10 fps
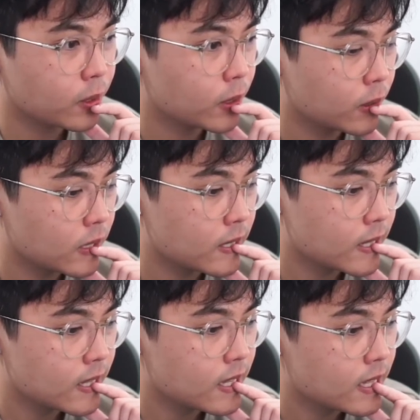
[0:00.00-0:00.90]

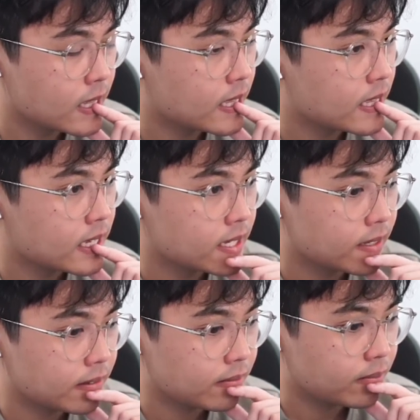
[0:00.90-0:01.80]

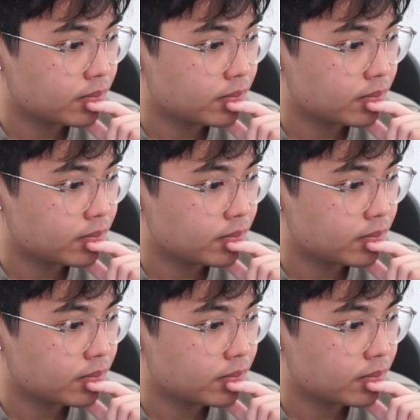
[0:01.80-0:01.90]
No one is speaking in this clip.